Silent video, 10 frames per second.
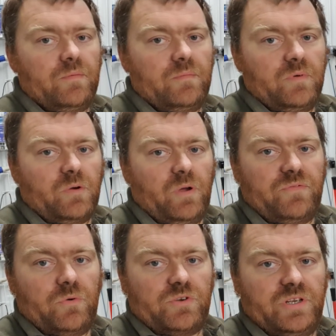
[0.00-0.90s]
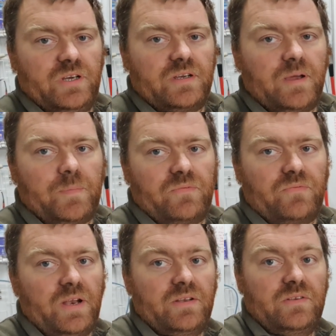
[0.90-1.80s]
we're quite fortunate, a couple of
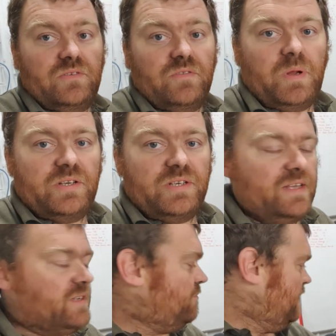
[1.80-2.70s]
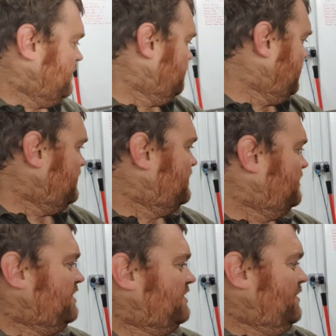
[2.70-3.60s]
friends have managed to get us have bits and pieces
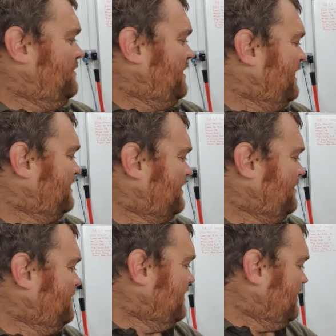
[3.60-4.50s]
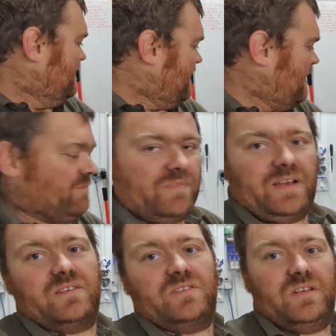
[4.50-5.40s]
to do that. So um,
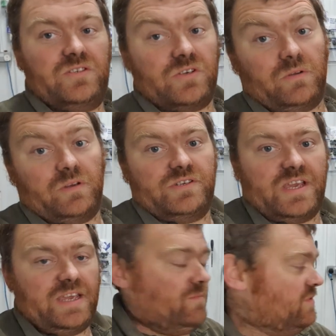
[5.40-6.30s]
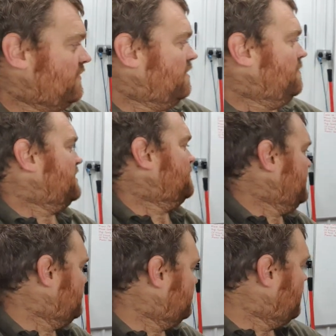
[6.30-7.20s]
thanks to John and James for the bits and
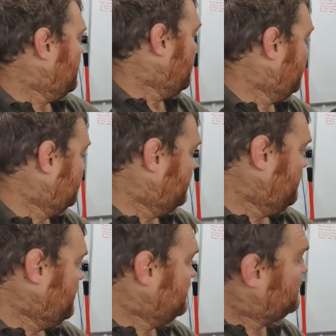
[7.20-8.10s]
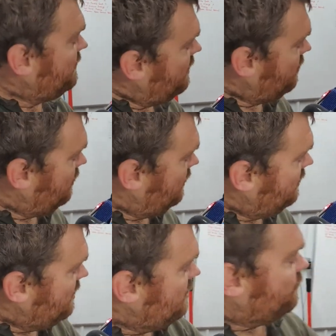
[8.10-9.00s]
pieces to allow us to do that. So we've now got a
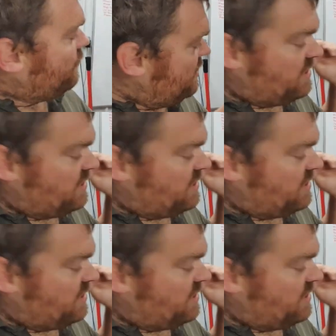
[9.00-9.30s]
three-inch